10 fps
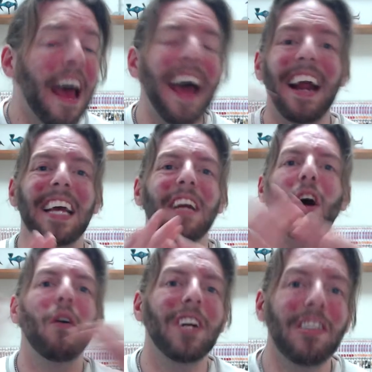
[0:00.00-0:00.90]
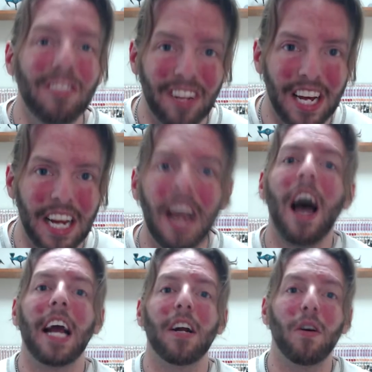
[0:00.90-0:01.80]
And I can already see
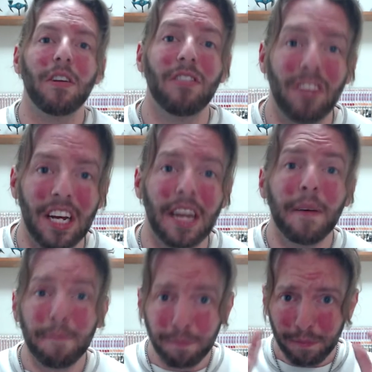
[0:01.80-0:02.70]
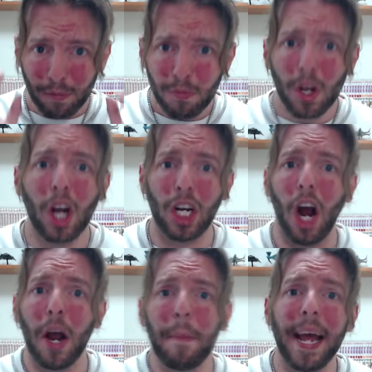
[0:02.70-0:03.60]

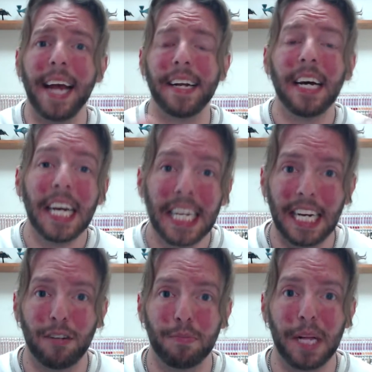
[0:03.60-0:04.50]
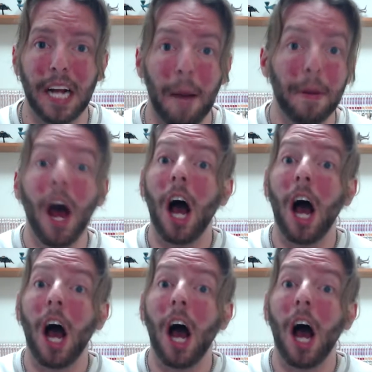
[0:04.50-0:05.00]
Hikari Panda get split up.